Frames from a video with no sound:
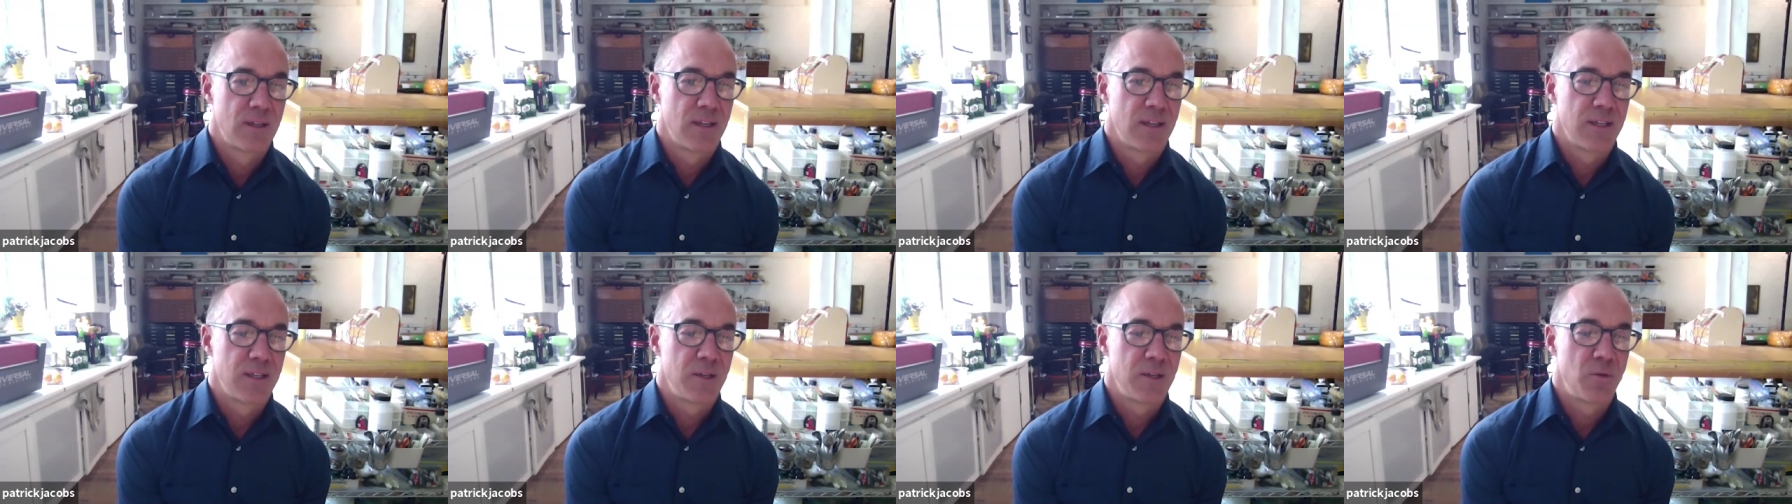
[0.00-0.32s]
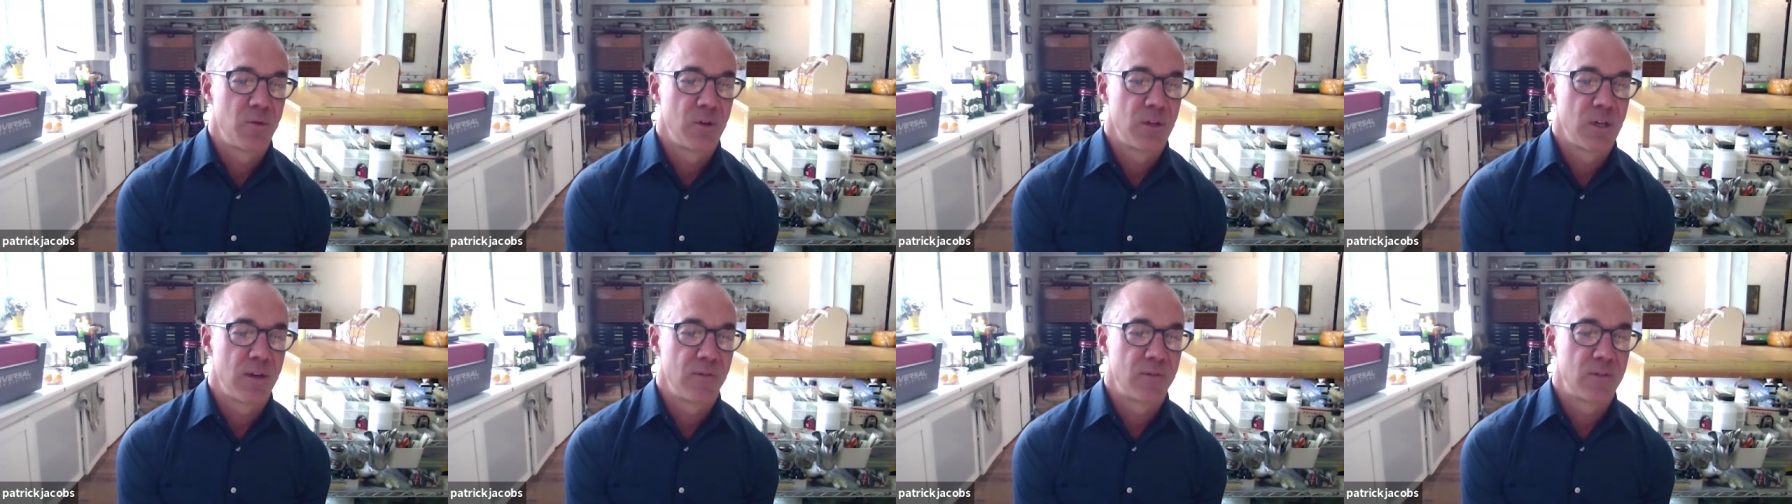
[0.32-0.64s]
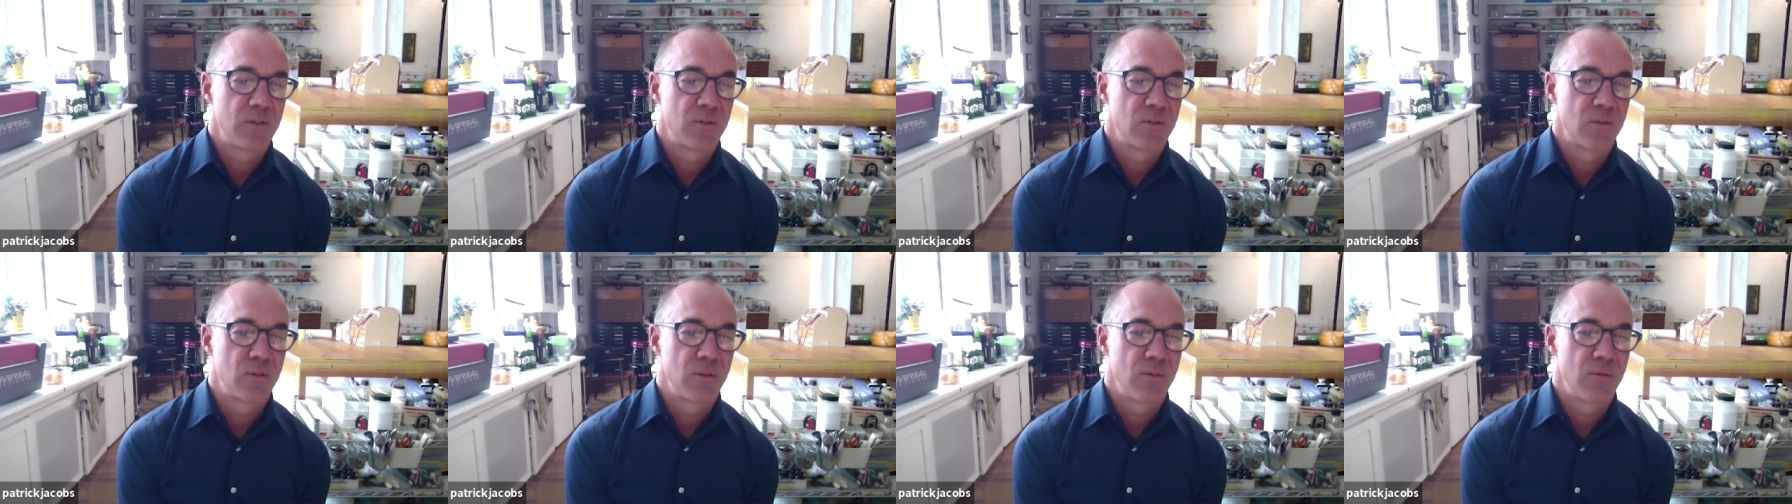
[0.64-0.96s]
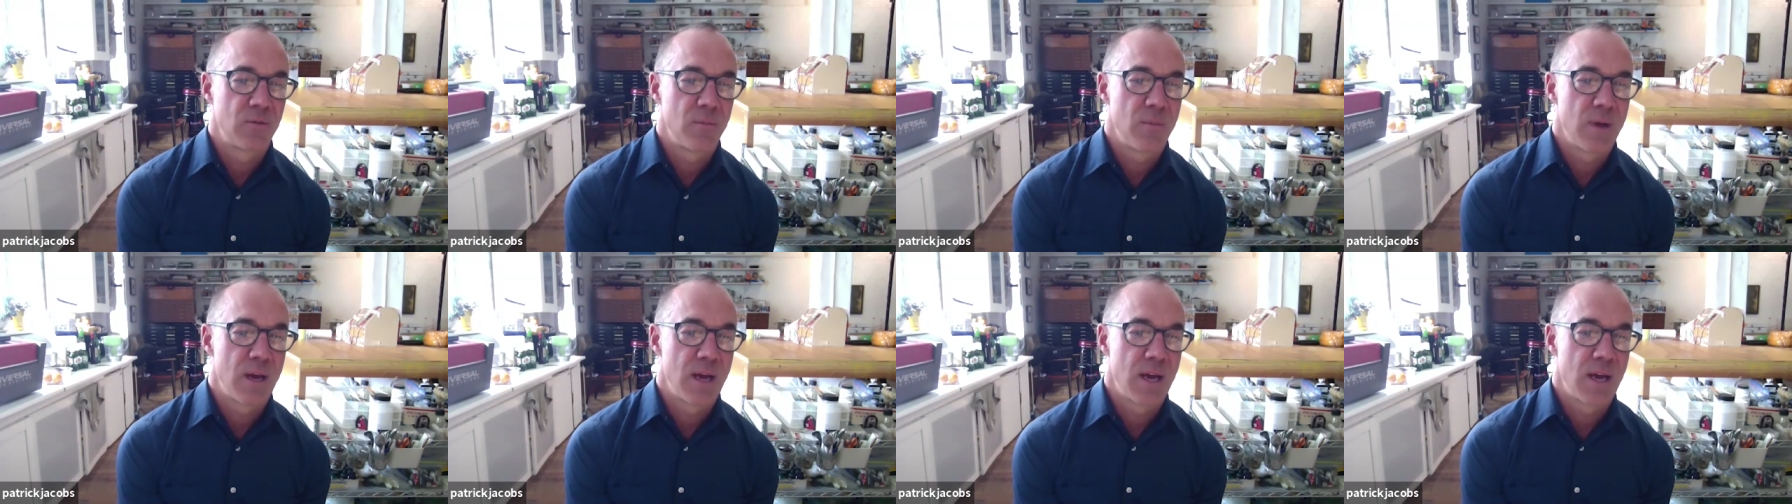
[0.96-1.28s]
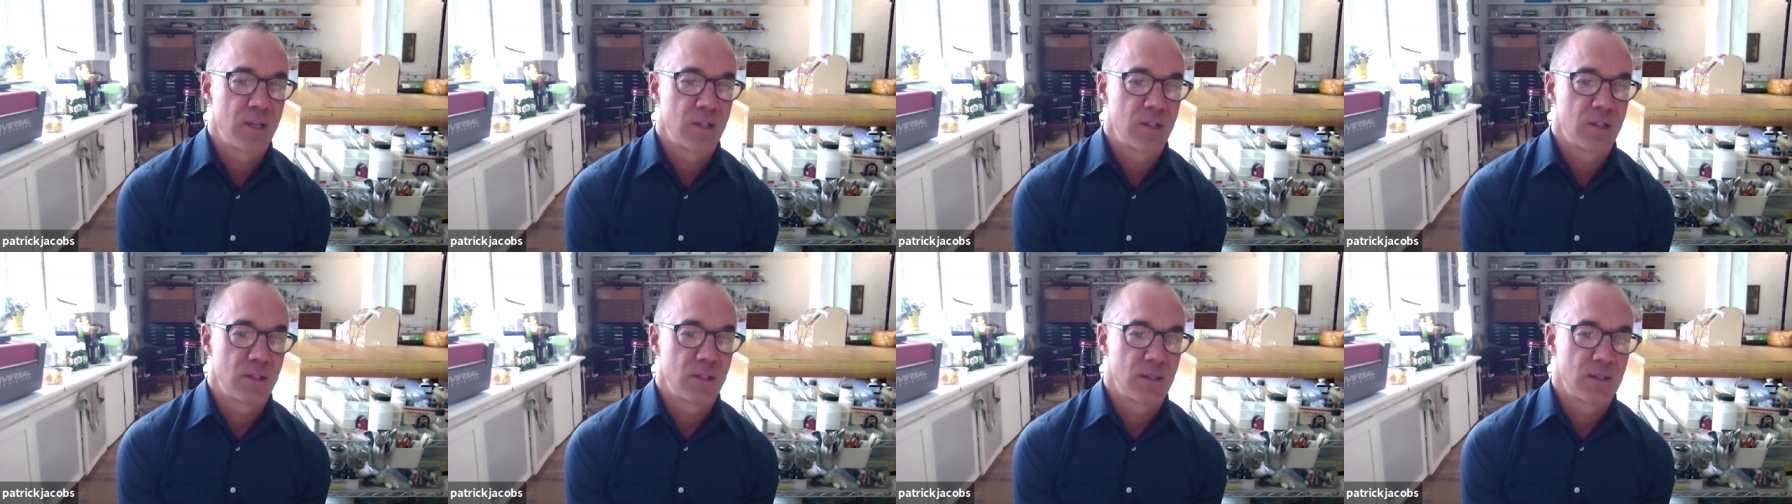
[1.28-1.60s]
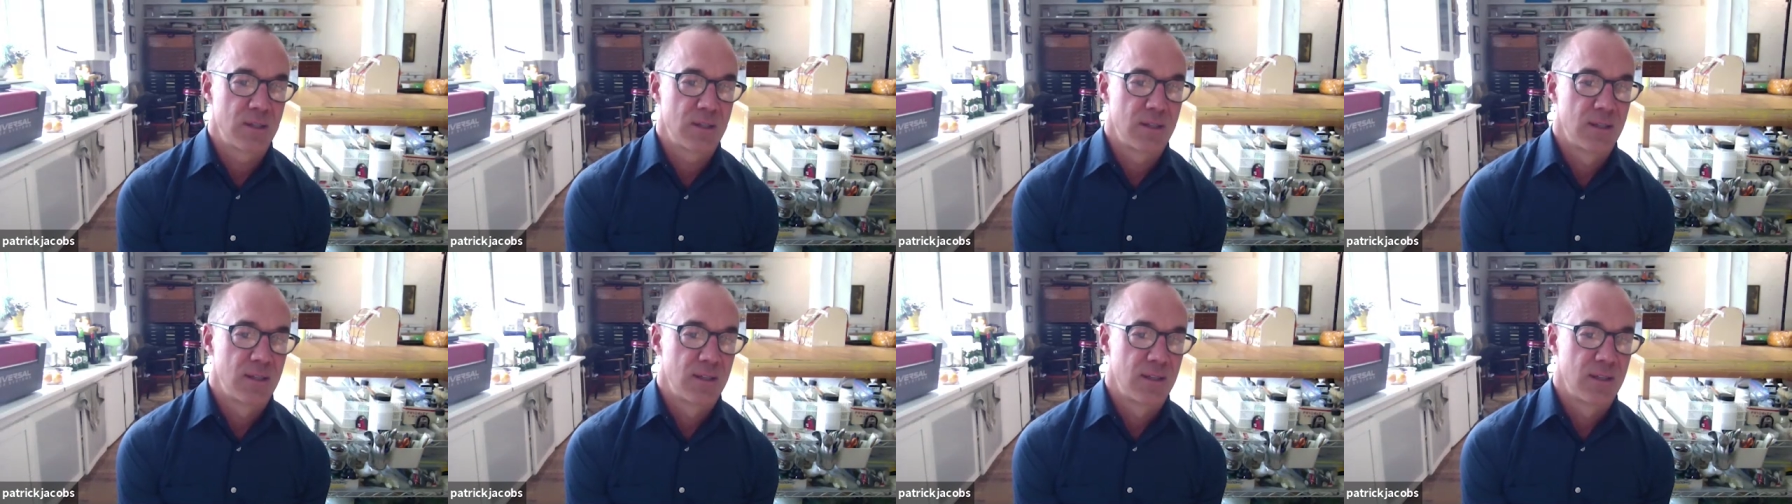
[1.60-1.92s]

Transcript: and you were left to sort of imagine.